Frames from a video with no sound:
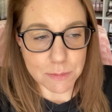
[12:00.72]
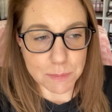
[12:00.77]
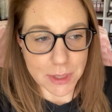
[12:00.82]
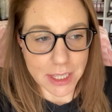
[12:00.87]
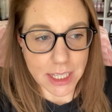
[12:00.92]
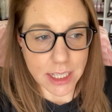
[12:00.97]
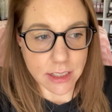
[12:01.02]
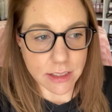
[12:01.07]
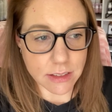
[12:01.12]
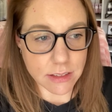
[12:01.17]

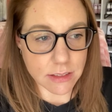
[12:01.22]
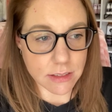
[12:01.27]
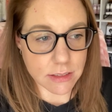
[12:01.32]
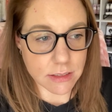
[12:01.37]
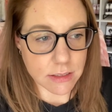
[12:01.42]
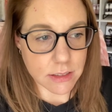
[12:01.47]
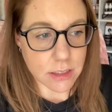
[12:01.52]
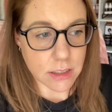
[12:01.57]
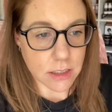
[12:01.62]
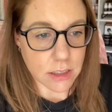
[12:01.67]

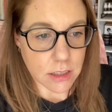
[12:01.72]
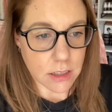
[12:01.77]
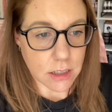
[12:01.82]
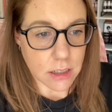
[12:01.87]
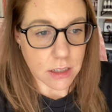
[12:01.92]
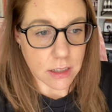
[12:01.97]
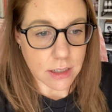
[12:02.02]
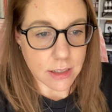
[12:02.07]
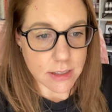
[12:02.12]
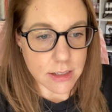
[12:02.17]
been
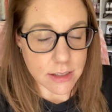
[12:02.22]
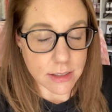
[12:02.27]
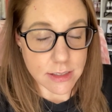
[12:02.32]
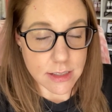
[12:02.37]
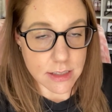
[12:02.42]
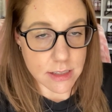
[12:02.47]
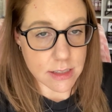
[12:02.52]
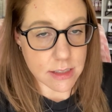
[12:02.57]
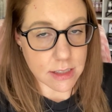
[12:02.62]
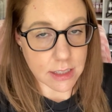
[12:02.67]

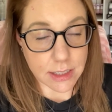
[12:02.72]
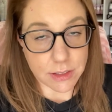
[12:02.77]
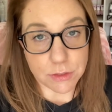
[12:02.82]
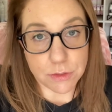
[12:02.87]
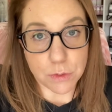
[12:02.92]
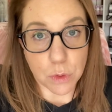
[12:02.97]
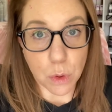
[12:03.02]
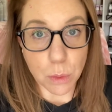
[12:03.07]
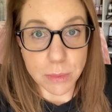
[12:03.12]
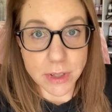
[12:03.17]

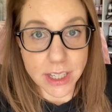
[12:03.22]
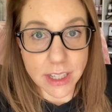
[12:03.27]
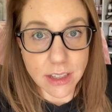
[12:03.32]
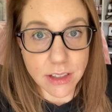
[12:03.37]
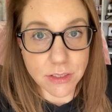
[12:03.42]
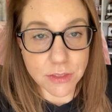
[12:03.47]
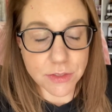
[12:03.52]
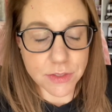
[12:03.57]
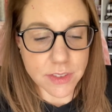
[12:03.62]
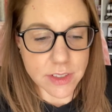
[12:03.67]

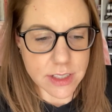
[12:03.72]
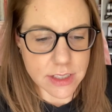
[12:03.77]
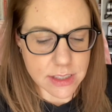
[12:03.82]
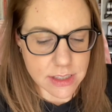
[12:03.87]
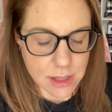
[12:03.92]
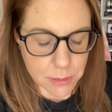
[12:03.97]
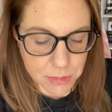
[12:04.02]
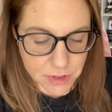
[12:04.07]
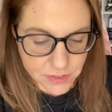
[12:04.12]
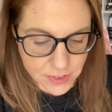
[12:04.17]
informative.
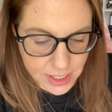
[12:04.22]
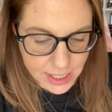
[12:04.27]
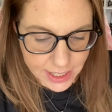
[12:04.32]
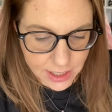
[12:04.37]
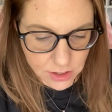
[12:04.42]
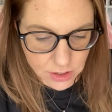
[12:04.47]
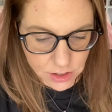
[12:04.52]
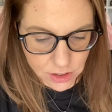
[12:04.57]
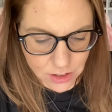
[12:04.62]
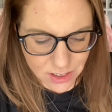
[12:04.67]
Some of it I
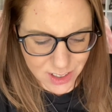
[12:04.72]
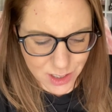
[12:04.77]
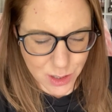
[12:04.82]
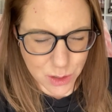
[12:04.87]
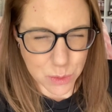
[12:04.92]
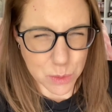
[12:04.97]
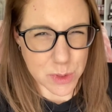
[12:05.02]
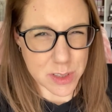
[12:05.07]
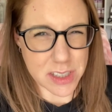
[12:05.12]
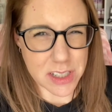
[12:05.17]
go,
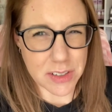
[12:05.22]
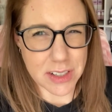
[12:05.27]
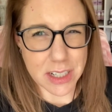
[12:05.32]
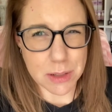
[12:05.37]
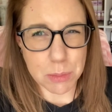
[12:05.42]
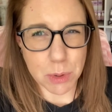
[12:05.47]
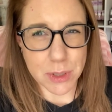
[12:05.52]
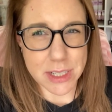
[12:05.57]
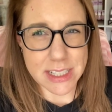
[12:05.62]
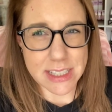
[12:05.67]
oh, was there
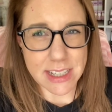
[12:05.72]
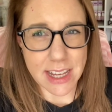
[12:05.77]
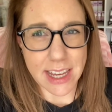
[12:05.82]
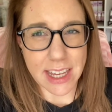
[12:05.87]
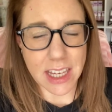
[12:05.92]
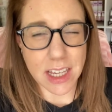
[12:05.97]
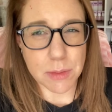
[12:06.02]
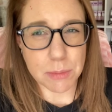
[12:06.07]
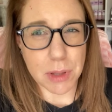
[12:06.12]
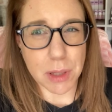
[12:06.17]
any point
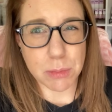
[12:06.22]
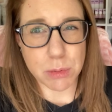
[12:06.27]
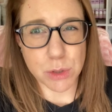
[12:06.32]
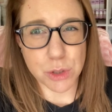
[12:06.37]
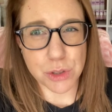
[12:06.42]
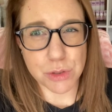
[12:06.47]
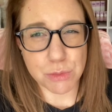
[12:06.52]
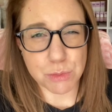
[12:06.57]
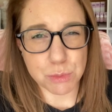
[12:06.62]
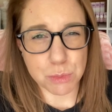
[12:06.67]
saying it? People
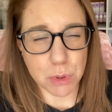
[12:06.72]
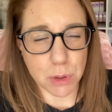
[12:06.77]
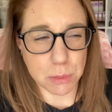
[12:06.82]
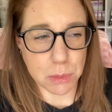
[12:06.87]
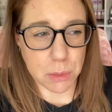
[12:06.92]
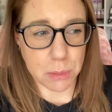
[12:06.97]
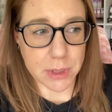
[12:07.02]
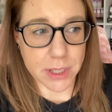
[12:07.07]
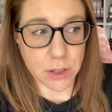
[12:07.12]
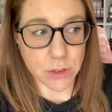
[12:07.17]

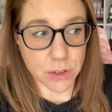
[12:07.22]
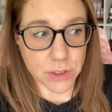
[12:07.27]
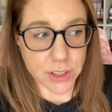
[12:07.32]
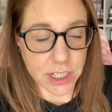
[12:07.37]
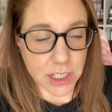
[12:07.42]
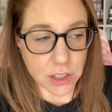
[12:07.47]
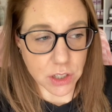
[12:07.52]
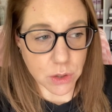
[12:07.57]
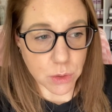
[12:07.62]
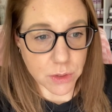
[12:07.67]
probably
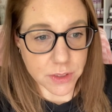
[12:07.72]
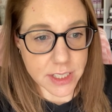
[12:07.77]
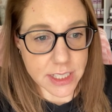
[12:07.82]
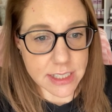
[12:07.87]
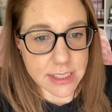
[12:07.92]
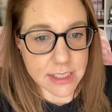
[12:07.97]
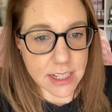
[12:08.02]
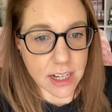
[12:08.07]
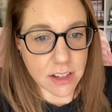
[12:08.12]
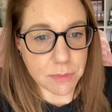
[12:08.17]
already know all
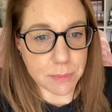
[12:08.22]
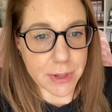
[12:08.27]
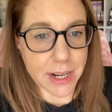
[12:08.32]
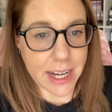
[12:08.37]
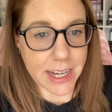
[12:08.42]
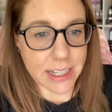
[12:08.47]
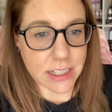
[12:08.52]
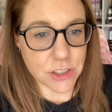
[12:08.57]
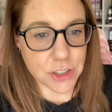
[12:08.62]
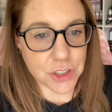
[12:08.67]
this stuff. But
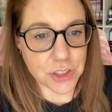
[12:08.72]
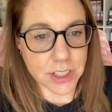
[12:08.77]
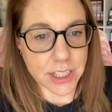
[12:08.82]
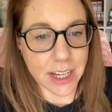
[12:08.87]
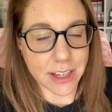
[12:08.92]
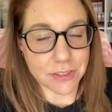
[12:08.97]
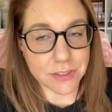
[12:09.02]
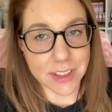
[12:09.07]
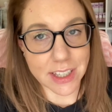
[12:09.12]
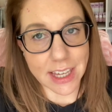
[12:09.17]
actually,
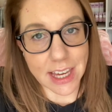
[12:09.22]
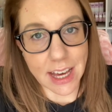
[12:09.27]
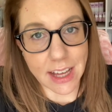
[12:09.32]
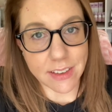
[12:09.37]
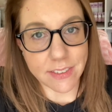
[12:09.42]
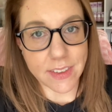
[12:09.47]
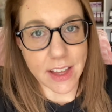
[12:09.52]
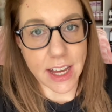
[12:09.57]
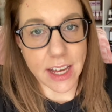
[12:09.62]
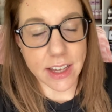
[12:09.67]
I
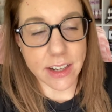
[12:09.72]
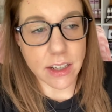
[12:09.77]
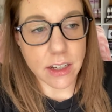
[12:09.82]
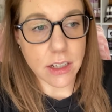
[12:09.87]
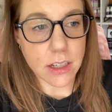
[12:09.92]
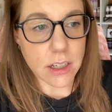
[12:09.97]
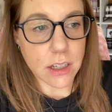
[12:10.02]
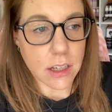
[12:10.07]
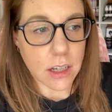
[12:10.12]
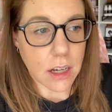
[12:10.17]
forget that
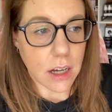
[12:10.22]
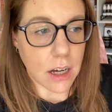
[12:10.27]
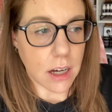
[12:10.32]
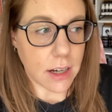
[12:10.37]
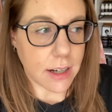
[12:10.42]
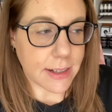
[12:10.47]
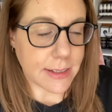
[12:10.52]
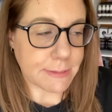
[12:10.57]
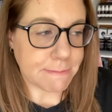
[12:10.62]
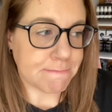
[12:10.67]

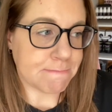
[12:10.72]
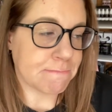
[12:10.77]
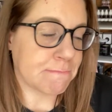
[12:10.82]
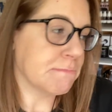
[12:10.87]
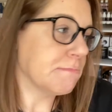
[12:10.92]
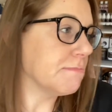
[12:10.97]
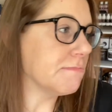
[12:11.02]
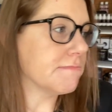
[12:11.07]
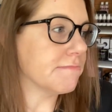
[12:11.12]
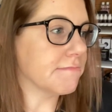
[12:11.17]

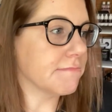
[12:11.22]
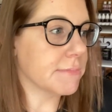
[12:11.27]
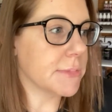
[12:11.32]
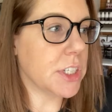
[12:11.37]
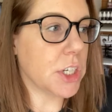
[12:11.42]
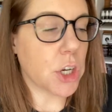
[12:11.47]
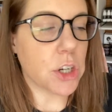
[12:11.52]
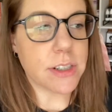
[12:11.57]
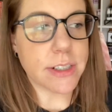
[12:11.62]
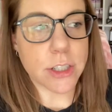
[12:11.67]

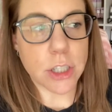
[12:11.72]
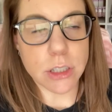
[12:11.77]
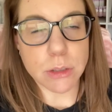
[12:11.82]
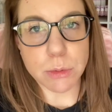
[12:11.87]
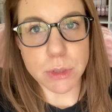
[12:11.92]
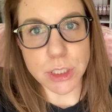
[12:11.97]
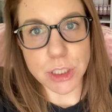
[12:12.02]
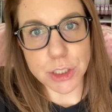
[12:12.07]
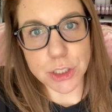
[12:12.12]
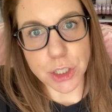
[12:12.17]
you don't know
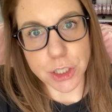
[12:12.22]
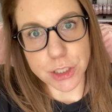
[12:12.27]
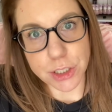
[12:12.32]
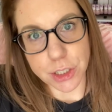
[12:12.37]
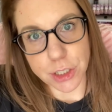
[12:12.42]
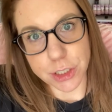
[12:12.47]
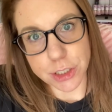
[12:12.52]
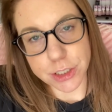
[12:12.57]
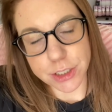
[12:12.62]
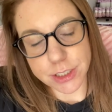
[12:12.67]
what you don't
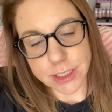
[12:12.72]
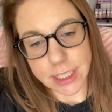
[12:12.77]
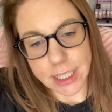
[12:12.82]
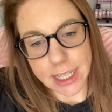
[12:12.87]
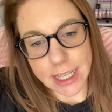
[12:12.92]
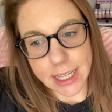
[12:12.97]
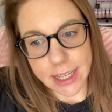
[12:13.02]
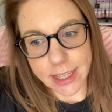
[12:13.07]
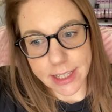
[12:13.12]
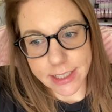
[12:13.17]
know.
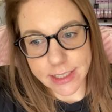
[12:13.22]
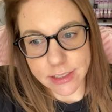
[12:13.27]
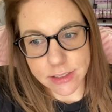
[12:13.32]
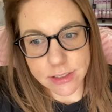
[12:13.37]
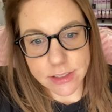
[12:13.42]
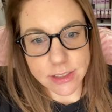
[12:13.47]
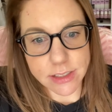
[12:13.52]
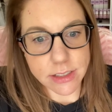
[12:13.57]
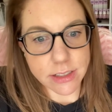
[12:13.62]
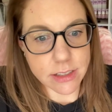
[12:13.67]

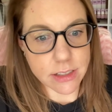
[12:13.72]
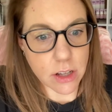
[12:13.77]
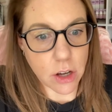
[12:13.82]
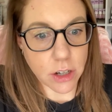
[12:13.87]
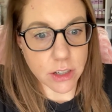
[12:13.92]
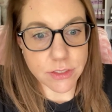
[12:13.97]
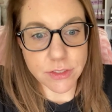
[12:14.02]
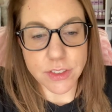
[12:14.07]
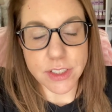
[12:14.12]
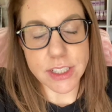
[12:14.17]
And
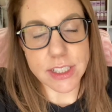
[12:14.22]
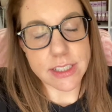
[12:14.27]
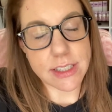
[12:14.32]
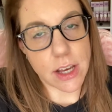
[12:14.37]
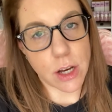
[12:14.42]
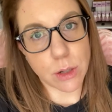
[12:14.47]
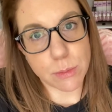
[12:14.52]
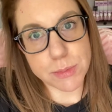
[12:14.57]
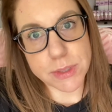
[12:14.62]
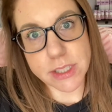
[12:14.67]
hopefully this
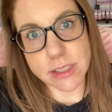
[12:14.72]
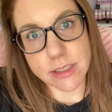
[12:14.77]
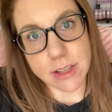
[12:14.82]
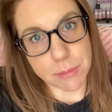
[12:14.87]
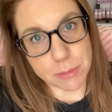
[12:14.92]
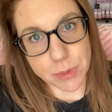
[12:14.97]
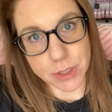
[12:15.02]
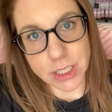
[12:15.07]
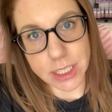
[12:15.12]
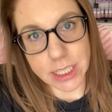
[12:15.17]
helps
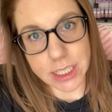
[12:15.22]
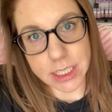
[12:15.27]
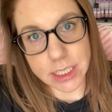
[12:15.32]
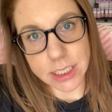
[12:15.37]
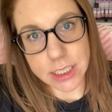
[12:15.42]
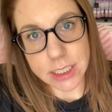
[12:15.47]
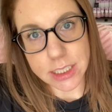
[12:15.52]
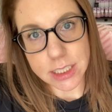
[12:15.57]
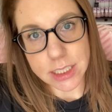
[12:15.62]
somebody.